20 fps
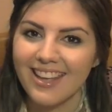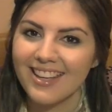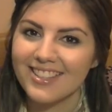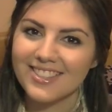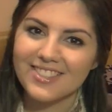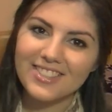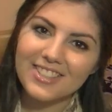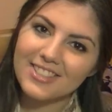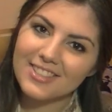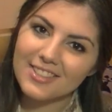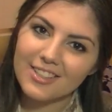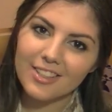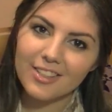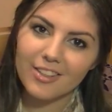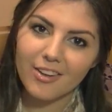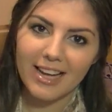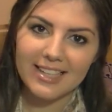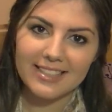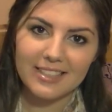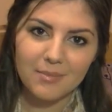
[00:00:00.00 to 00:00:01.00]
So just so you
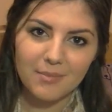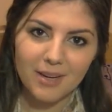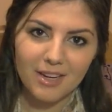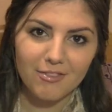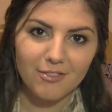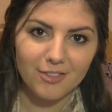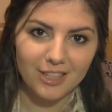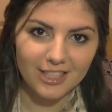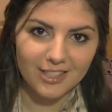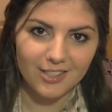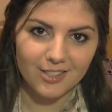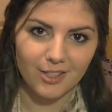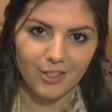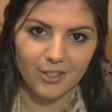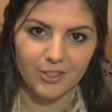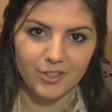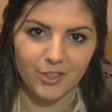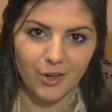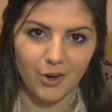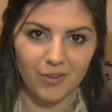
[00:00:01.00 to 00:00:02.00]
know, I did my
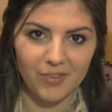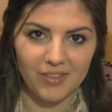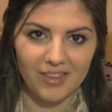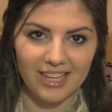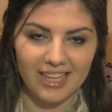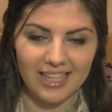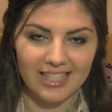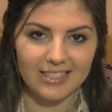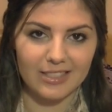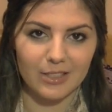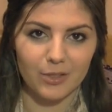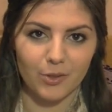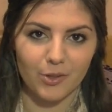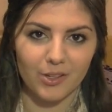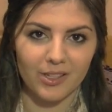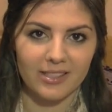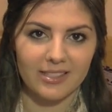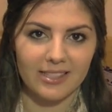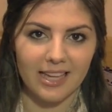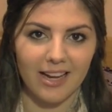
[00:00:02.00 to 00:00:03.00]
research on these
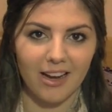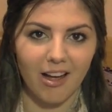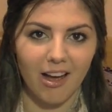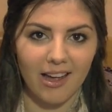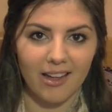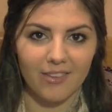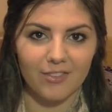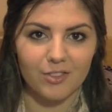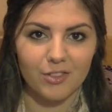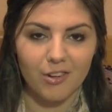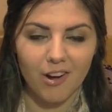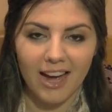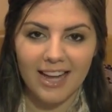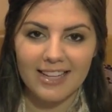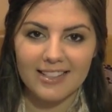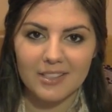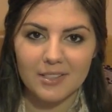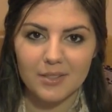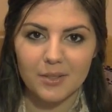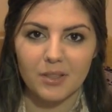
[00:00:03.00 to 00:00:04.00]
looks and I have
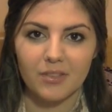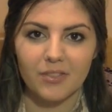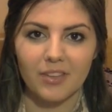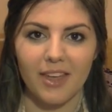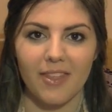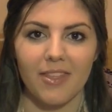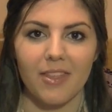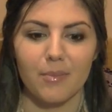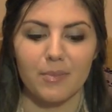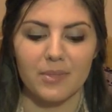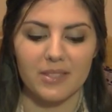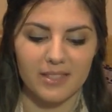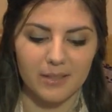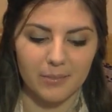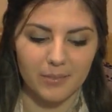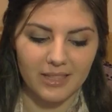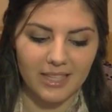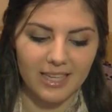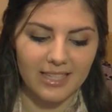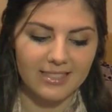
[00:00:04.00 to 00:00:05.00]
tried to sort of get them
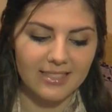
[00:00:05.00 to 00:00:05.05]
similar.